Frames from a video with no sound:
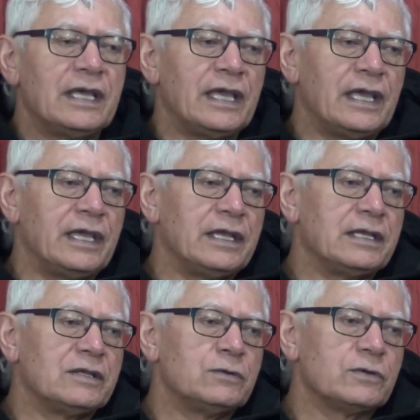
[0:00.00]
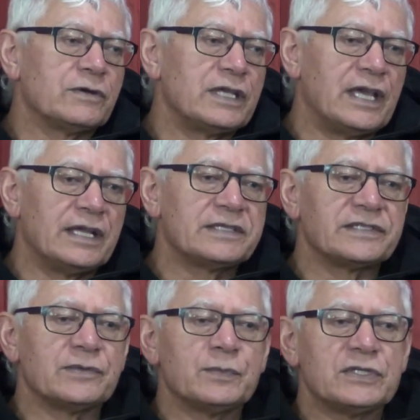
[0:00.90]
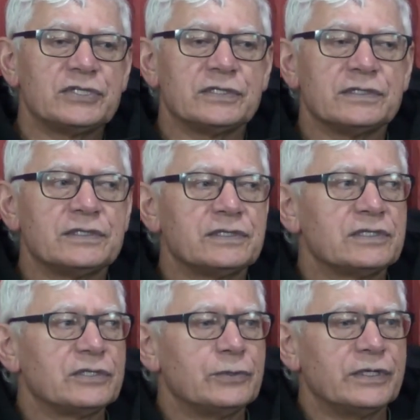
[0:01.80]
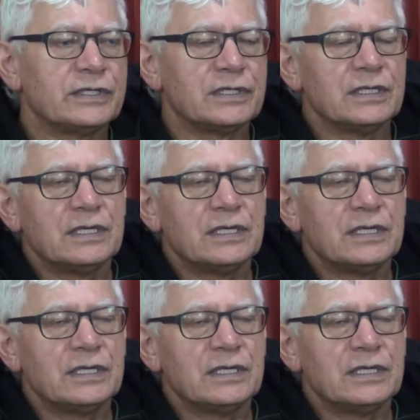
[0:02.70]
and already had submissions to it.